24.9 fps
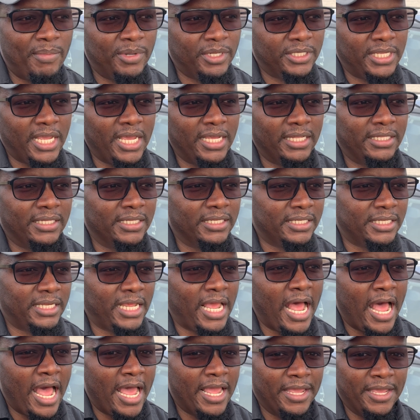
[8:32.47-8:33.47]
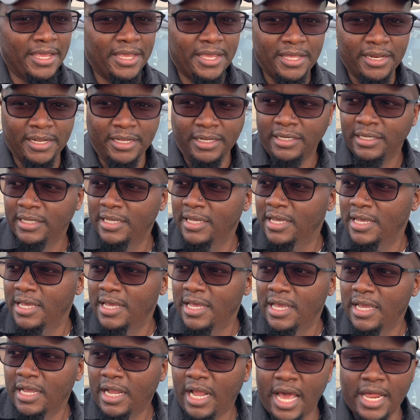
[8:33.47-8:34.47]
gonna take this sky in
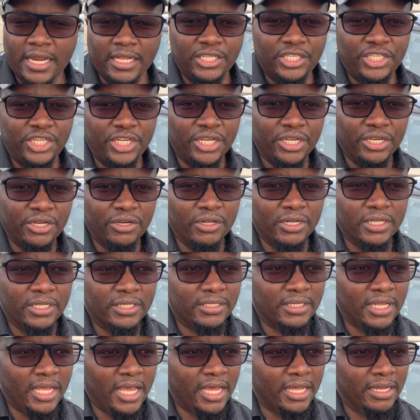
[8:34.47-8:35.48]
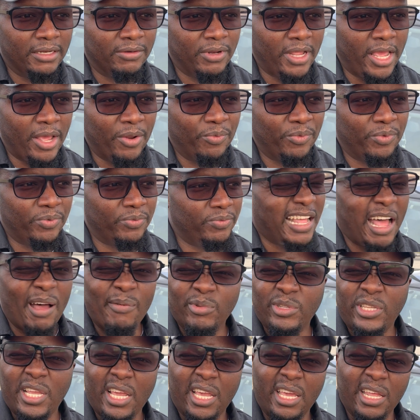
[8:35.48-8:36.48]
and kind of chill, and I'm
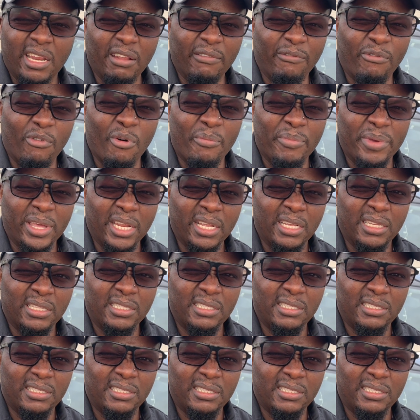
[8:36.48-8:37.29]
gonna take it in for a minute.